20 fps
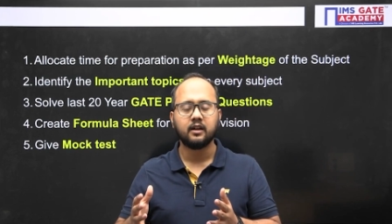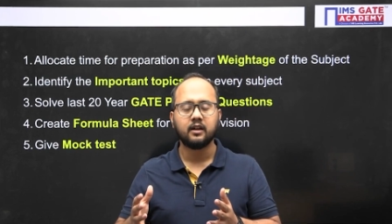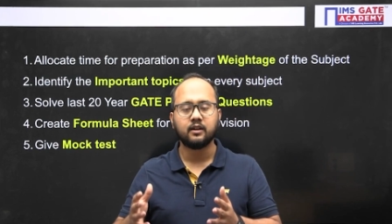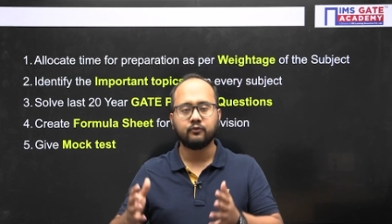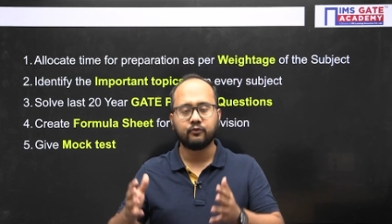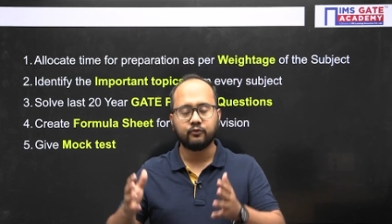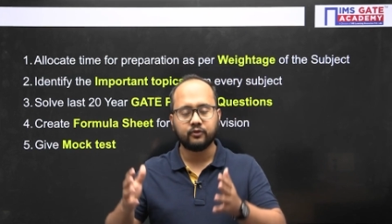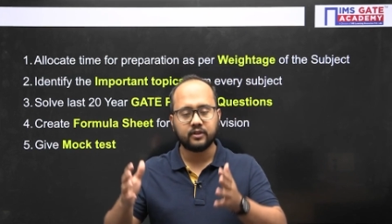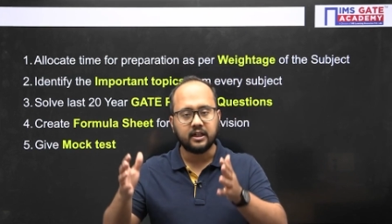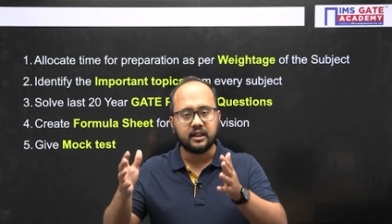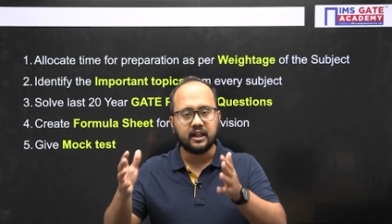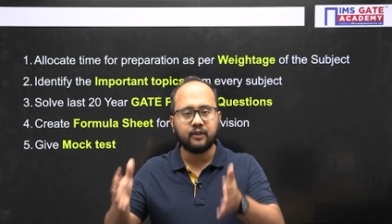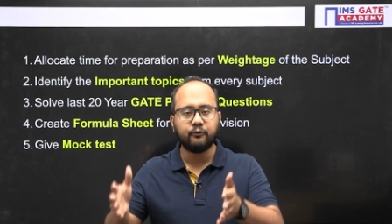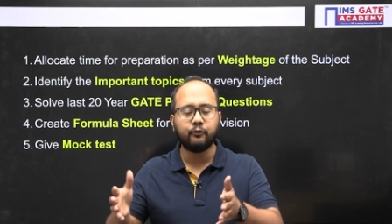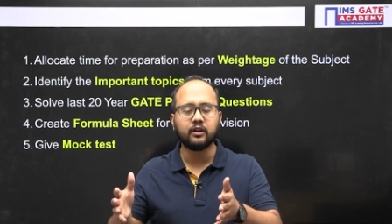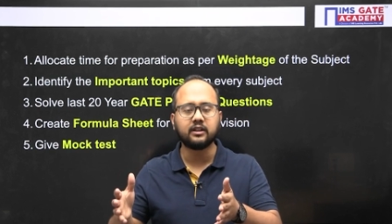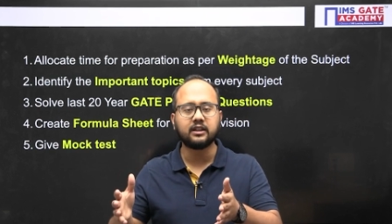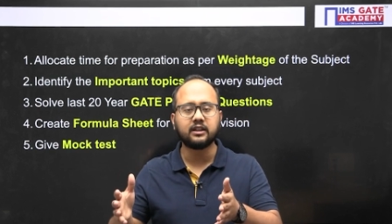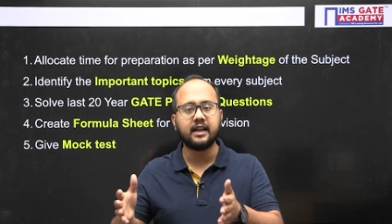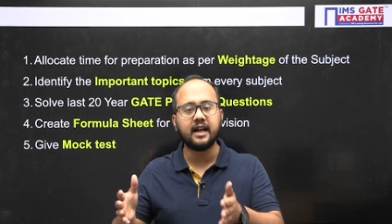Sitting for
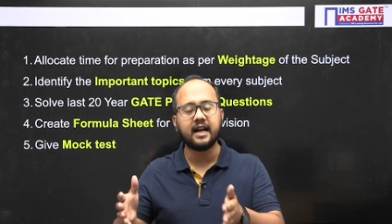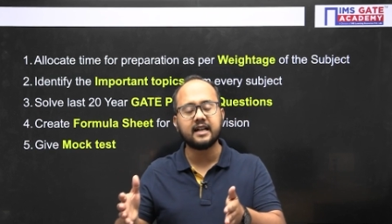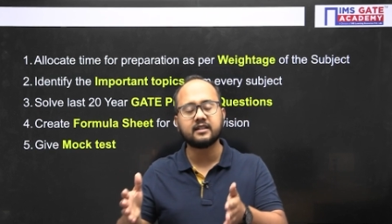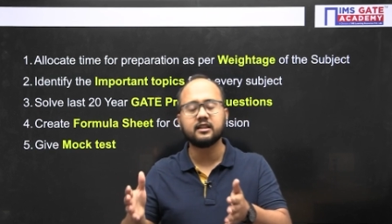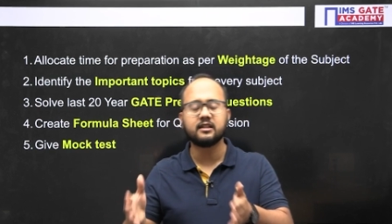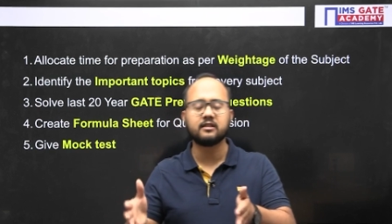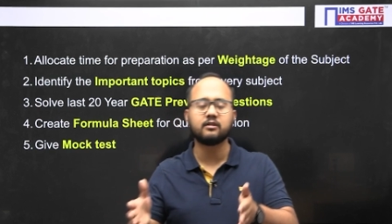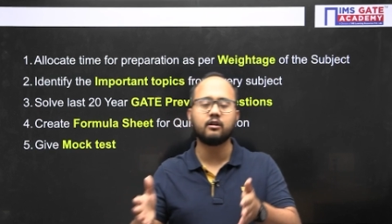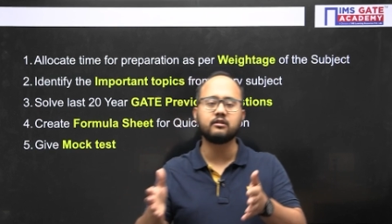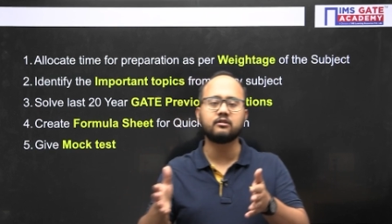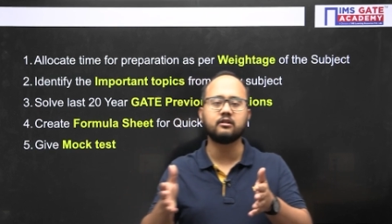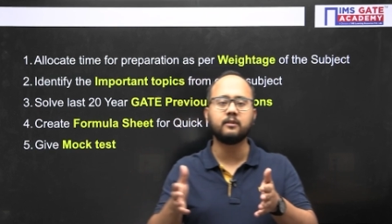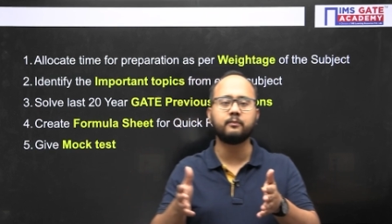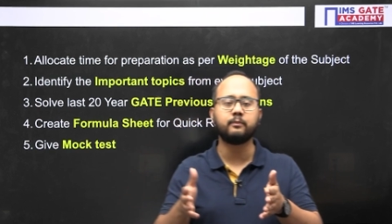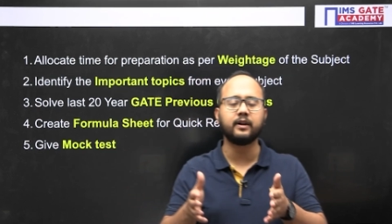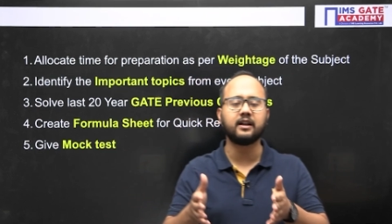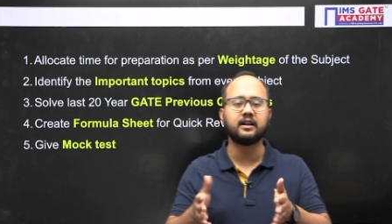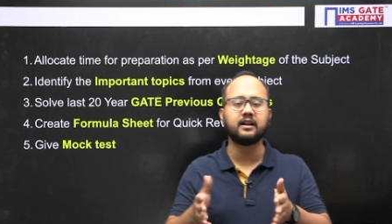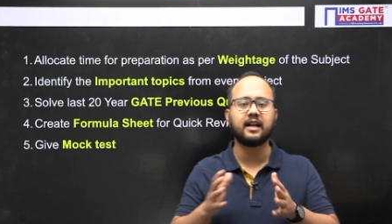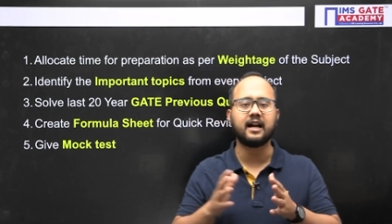three hours is also a
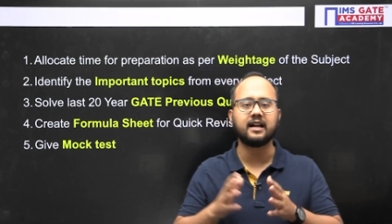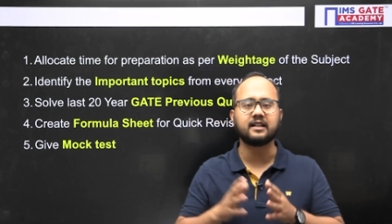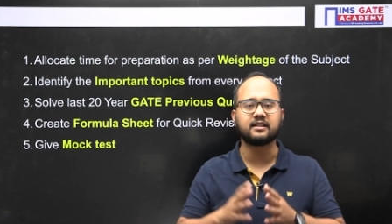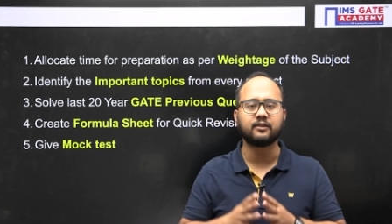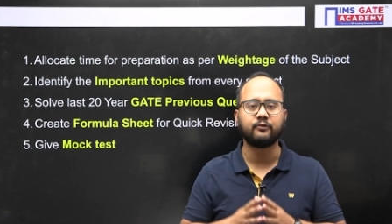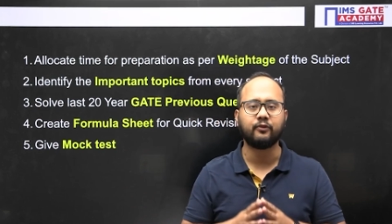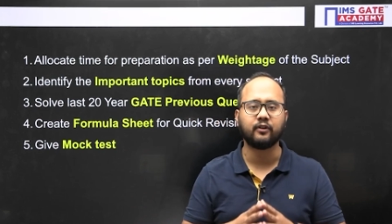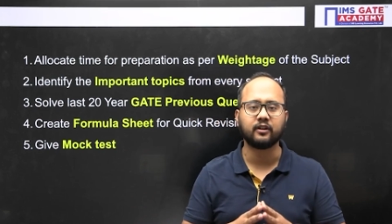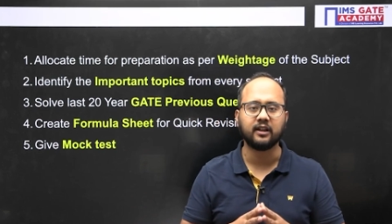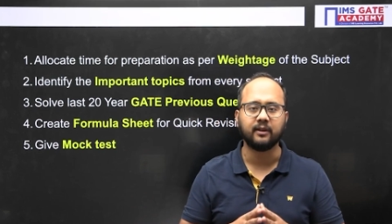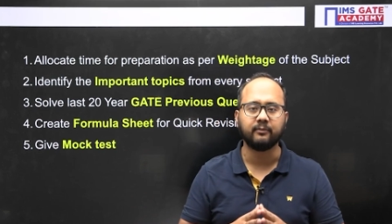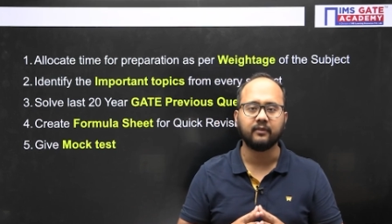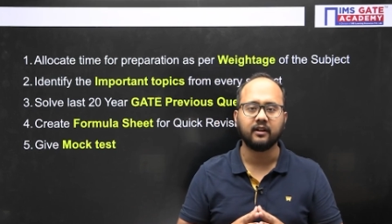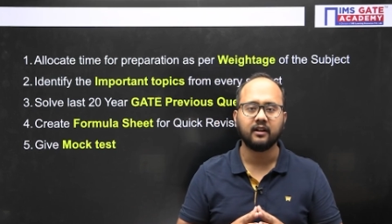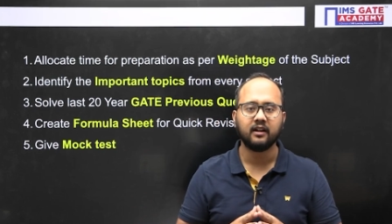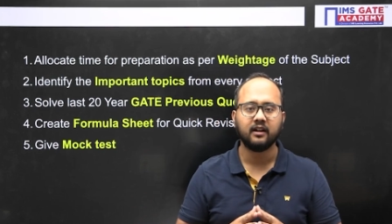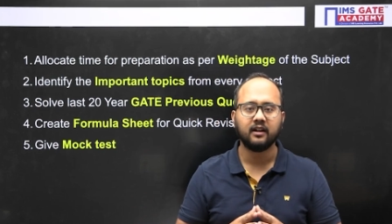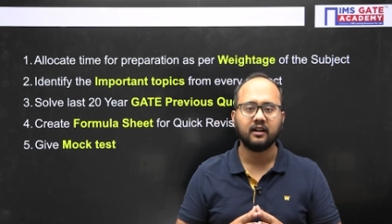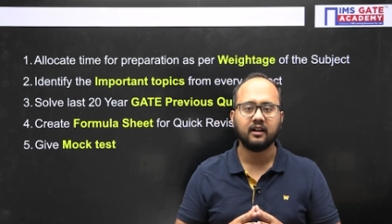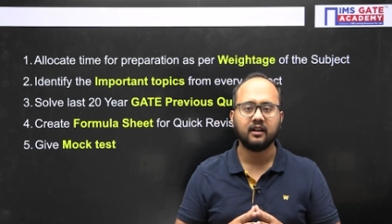big task for them.
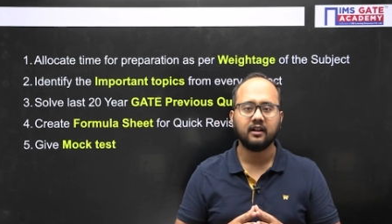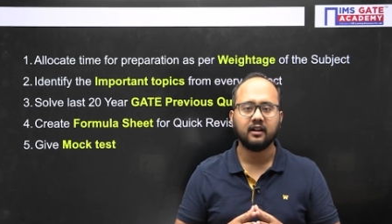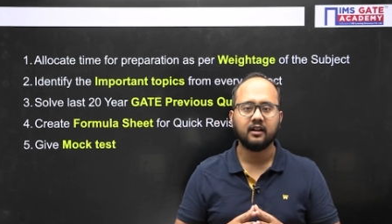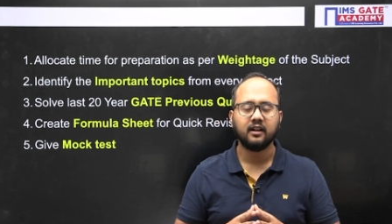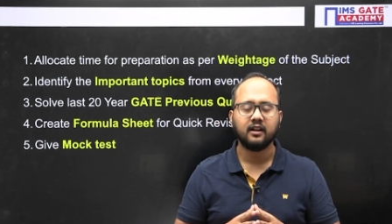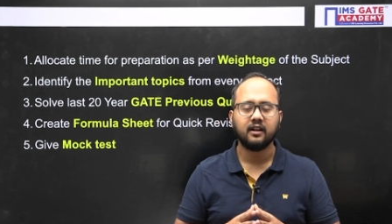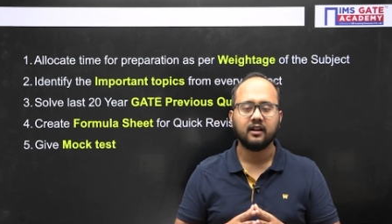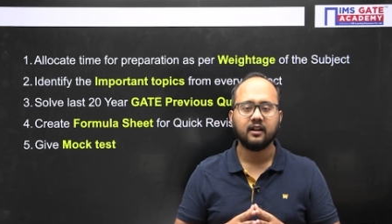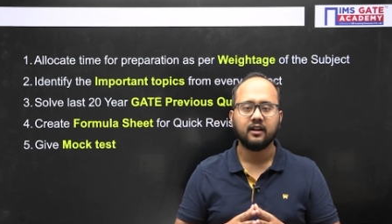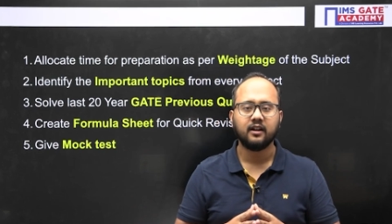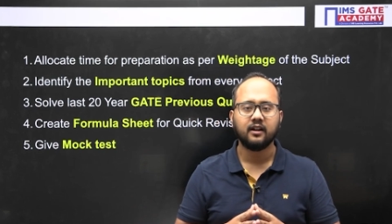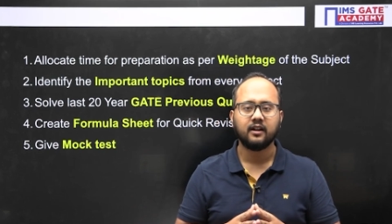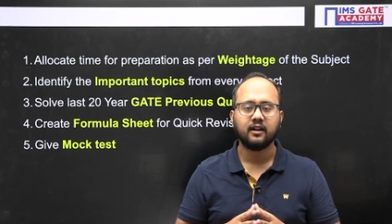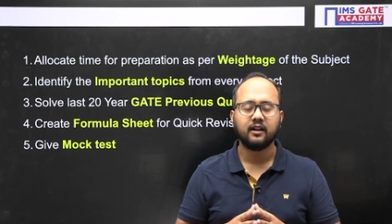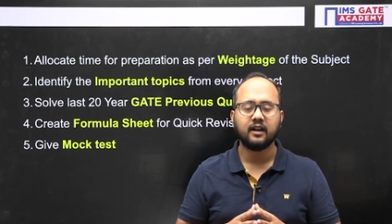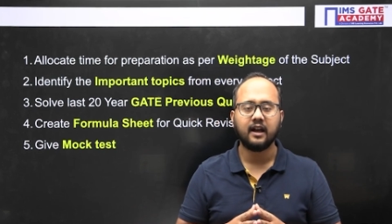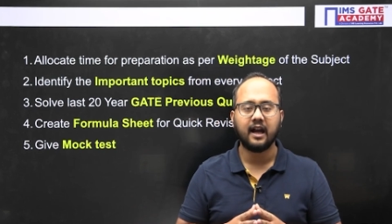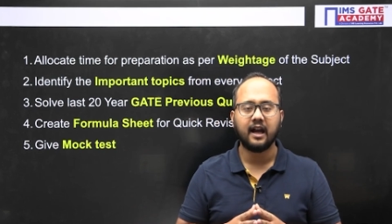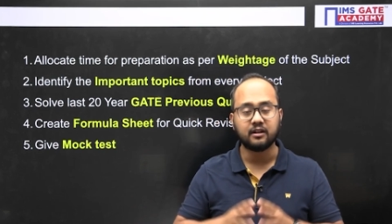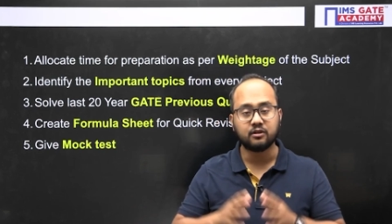
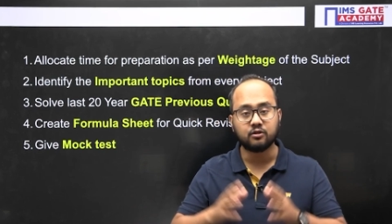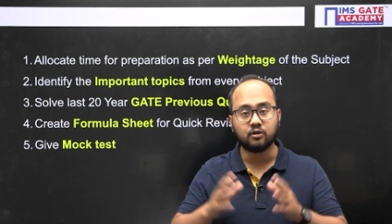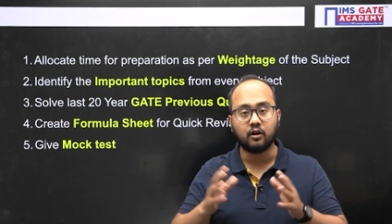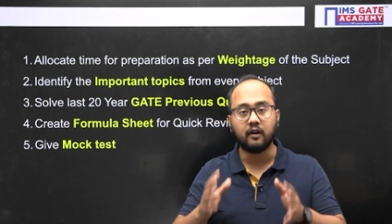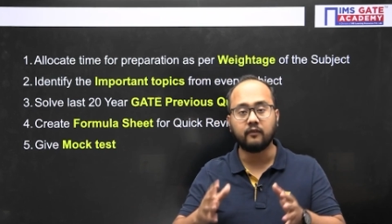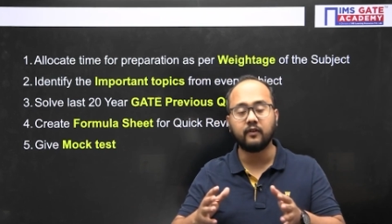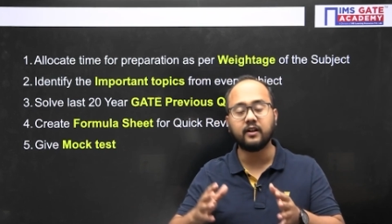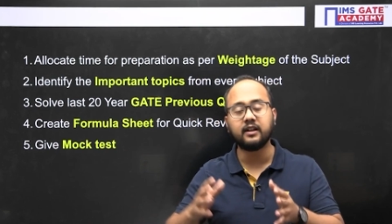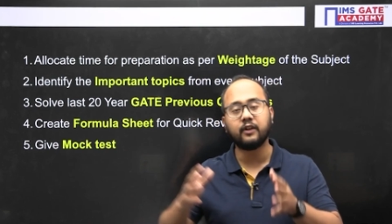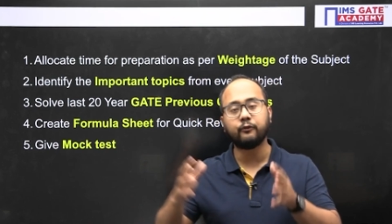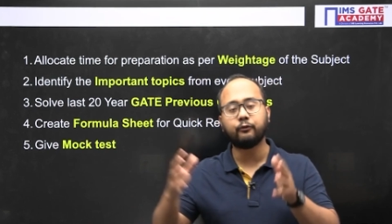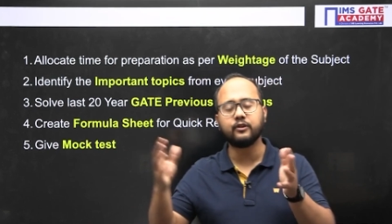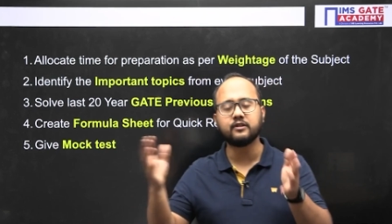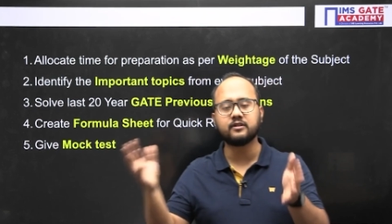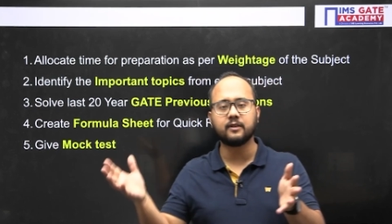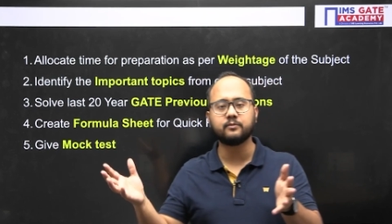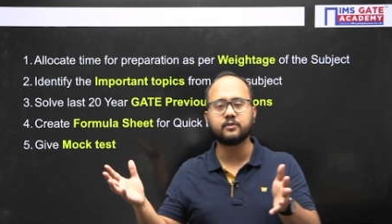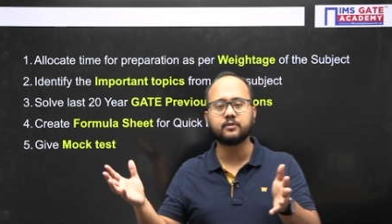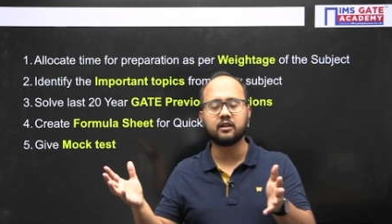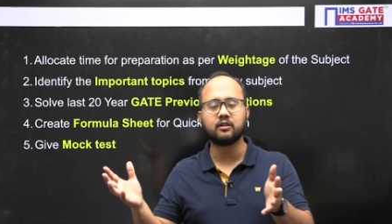And solving different
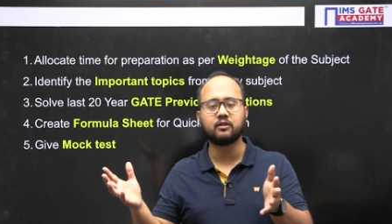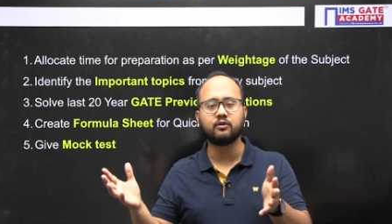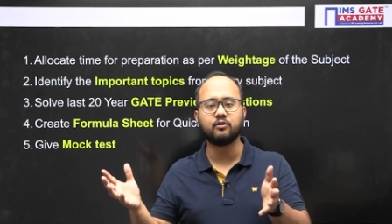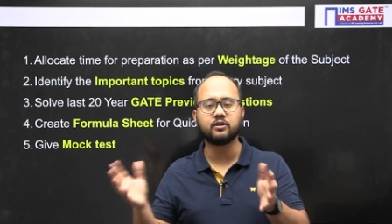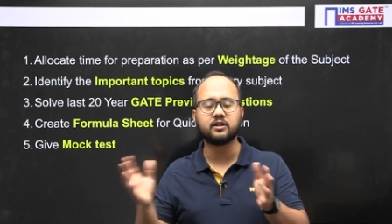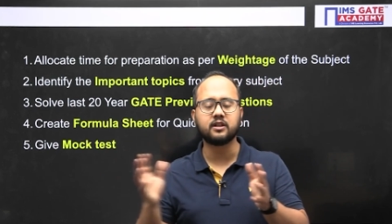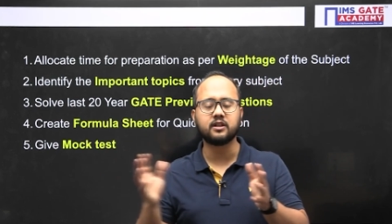subject questions